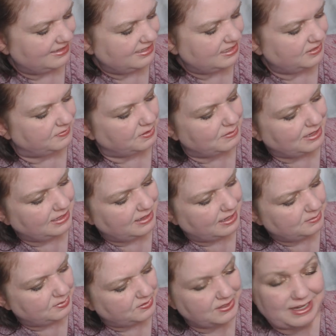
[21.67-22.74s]
This is from my
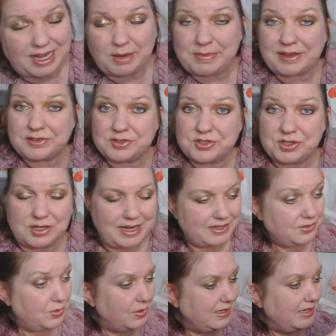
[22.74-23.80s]
library, came out in
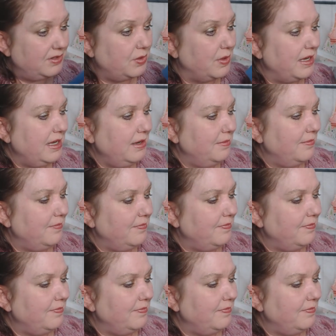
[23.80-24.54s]
July 2020.